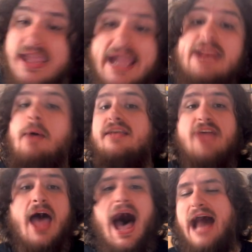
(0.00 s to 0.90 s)
Anyways,
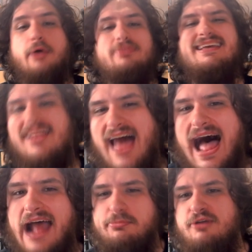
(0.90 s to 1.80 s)
I don't think the
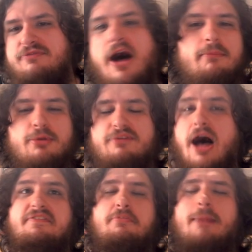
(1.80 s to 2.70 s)
Lions move
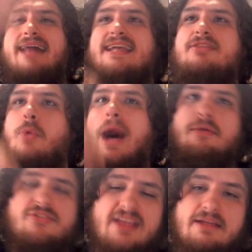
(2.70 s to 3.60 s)
off them. I think the wide
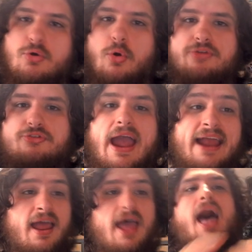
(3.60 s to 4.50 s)
receiver core is great.